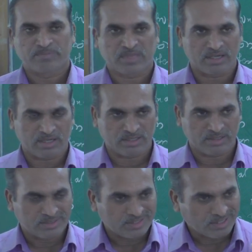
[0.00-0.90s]

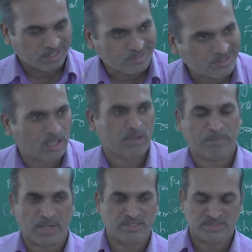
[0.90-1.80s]

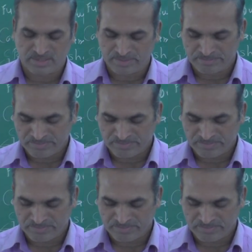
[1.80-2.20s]
terpenes,